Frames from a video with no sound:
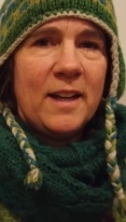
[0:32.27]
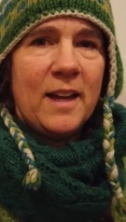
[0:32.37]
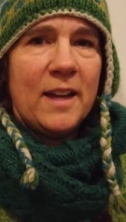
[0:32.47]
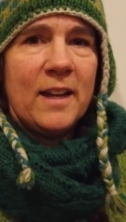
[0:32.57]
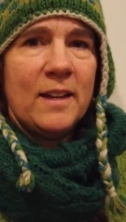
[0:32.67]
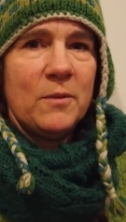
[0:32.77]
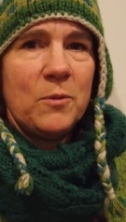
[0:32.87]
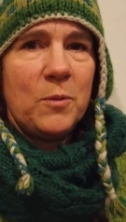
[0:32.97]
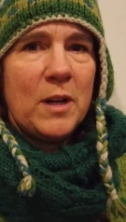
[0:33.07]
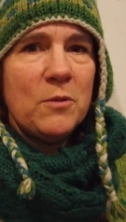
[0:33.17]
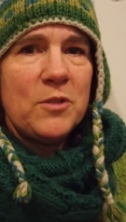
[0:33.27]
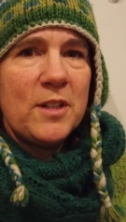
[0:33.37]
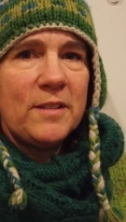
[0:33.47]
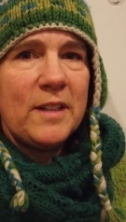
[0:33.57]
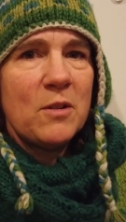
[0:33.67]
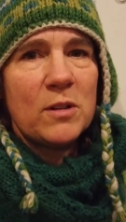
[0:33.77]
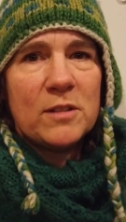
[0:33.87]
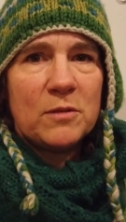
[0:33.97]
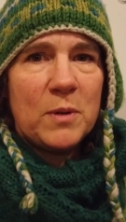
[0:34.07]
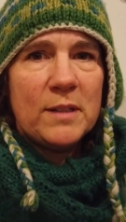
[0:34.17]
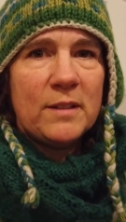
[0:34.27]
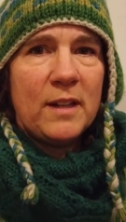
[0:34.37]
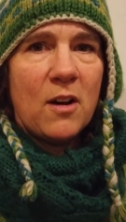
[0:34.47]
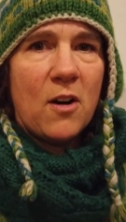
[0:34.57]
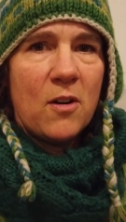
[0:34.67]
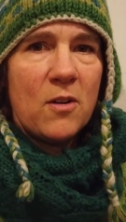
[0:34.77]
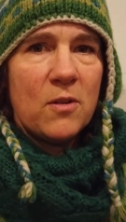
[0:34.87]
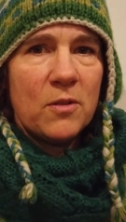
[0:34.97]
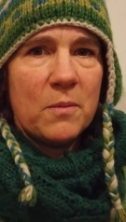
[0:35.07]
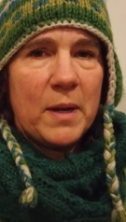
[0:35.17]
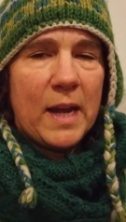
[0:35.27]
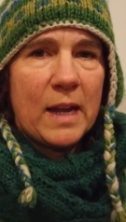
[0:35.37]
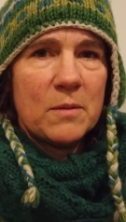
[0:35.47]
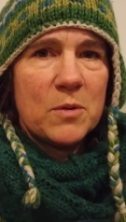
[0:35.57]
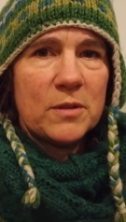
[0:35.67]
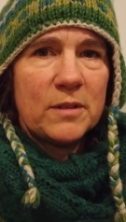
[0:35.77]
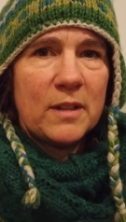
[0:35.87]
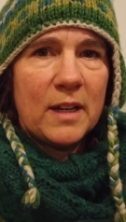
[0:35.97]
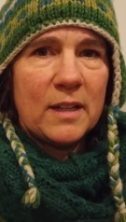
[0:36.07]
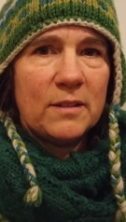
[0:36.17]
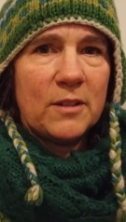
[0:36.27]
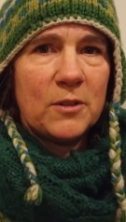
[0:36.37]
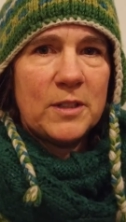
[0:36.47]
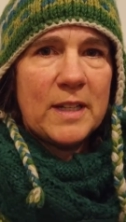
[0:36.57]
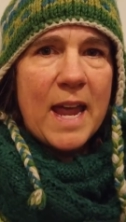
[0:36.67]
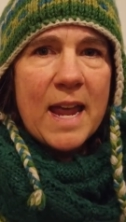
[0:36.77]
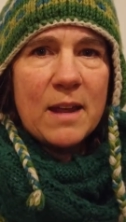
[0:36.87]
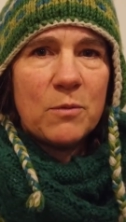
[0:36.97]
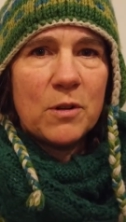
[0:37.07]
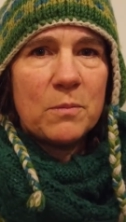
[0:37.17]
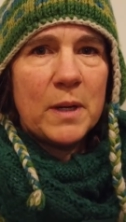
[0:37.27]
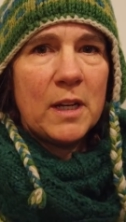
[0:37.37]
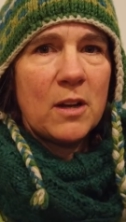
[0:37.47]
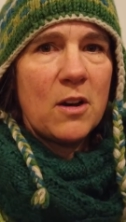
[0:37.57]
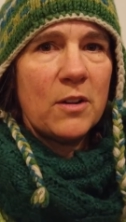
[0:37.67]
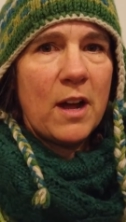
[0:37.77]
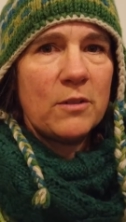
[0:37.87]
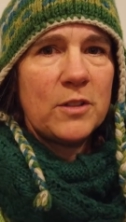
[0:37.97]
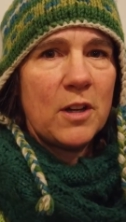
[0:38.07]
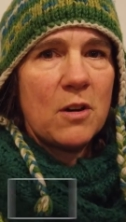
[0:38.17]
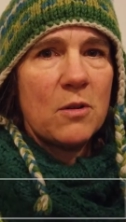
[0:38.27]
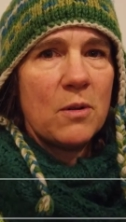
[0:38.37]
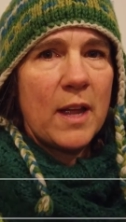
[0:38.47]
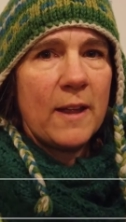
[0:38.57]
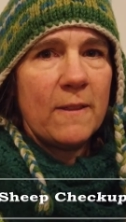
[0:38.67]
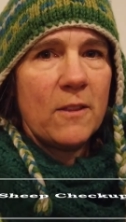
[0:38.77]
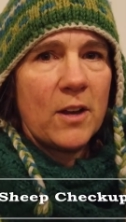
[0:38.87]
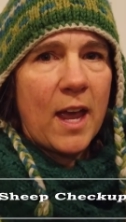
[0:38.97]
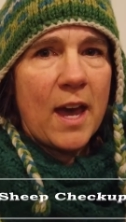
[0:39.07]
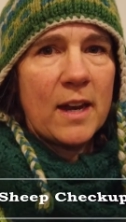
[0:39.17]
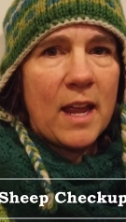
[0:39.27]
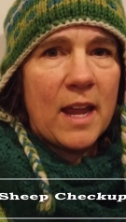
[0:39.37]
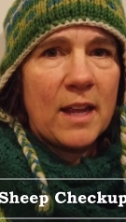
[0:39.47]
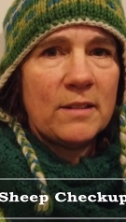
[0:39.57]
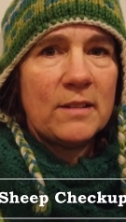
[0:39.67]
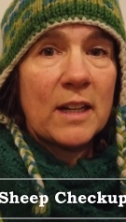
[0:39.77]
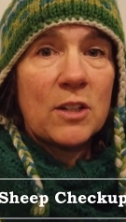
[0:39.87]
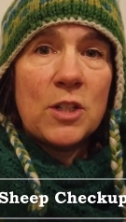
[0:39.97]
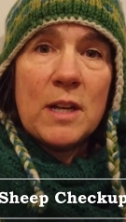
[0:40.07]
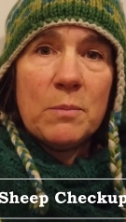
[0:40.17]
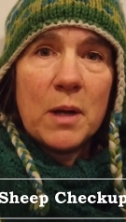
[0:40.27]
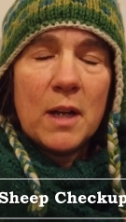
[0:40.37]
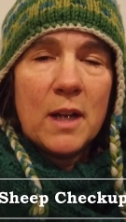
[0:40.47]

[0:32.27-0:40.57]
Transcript: And we don't just see horses, we see all the big animals. And so today we're being called out to go and look at a sick sheep.